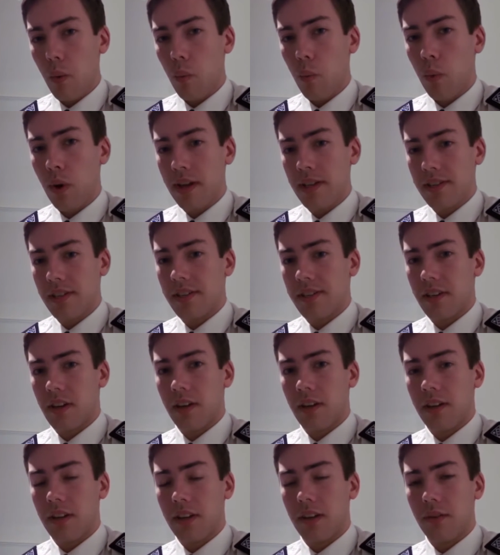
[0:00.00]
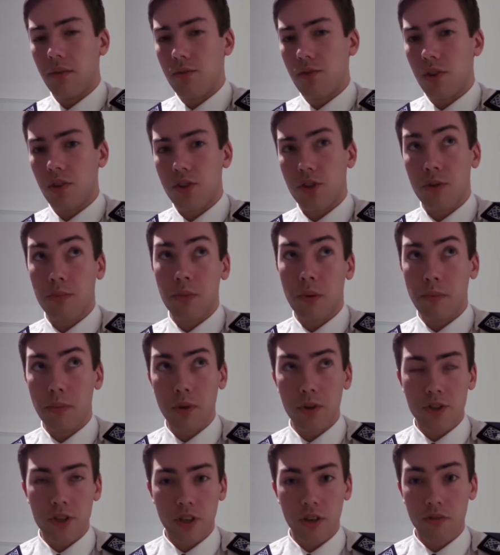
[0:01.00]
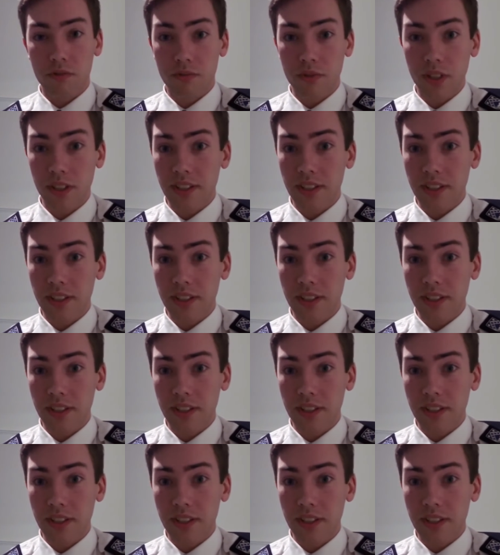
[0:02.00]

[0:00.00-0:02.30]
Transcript: weighs a ton and it was on top of my bookshelf